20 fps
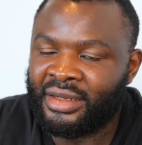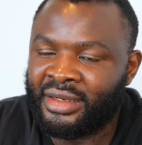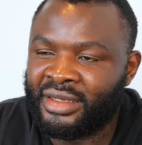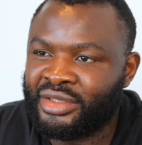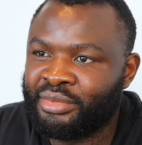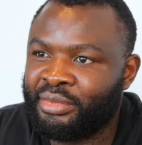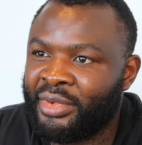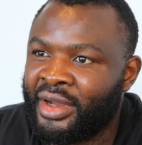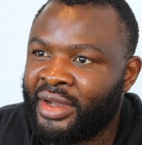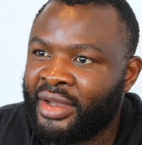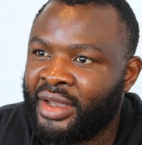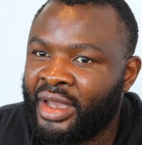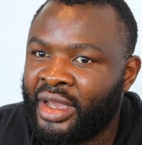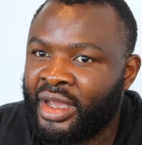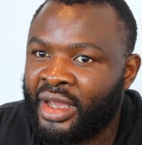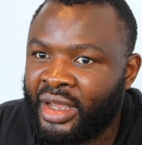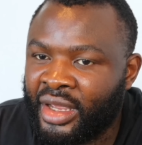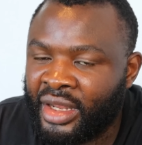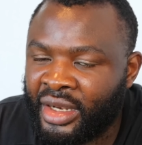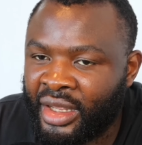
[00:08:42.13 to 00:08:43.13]

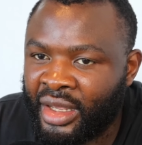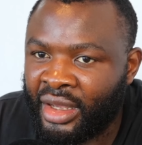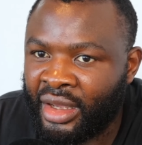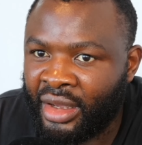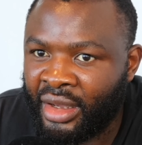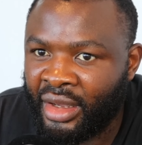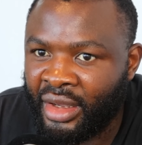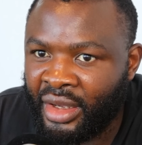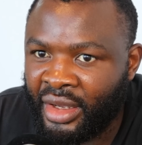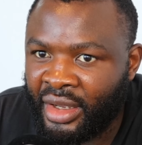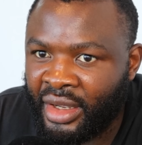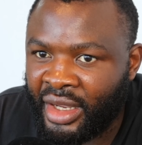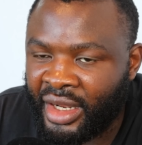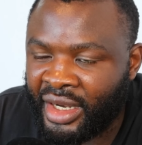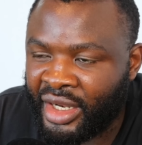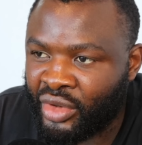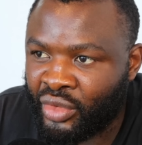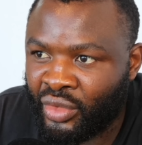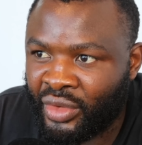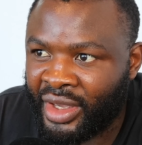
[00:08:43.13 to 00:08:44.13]
in
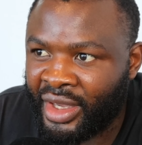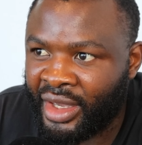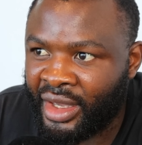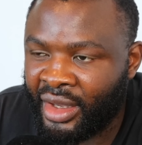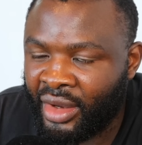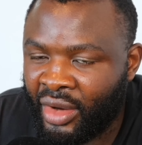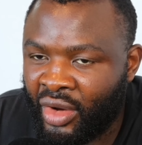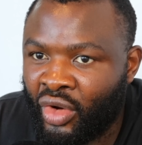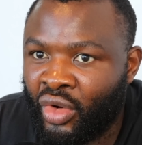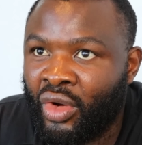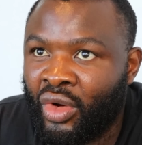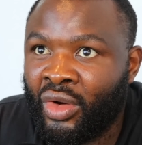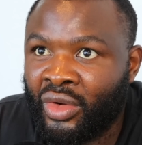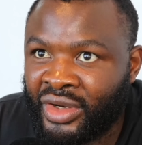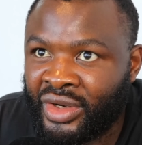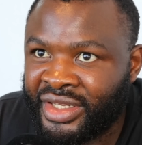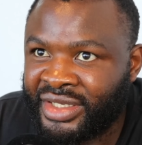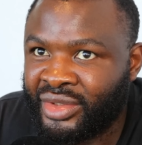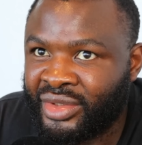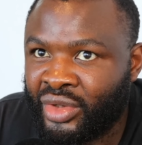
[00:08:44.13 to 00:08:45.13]
the UK or
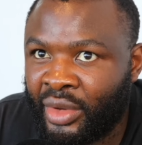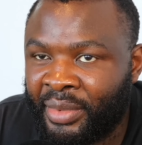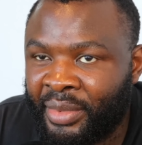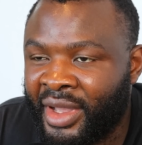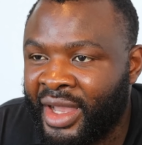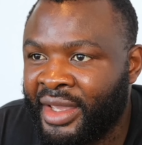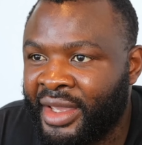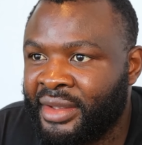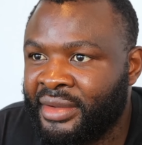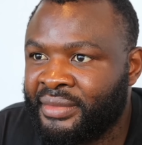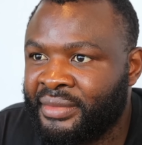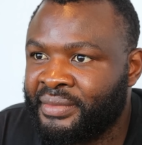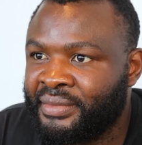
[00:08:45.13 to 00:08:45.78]
this top guy.